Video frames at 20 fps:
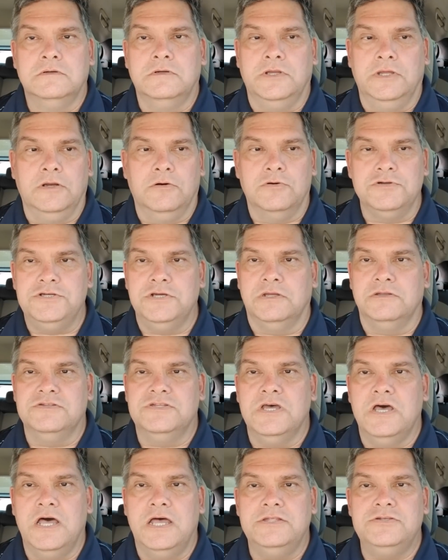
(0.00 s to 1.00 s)
you know, what you can
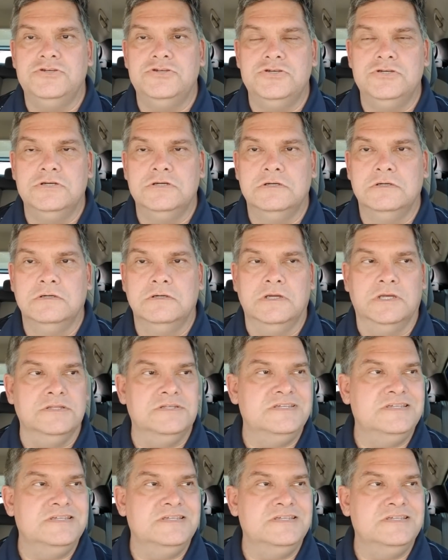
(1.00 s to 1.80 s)
touch and